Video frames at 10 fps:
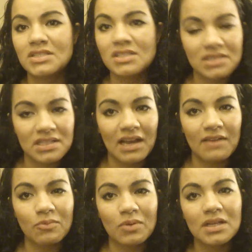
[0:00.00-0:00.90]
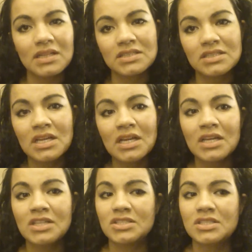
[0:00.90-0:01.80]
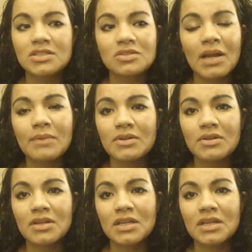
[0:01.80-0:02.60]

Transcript: She did have one, and she described her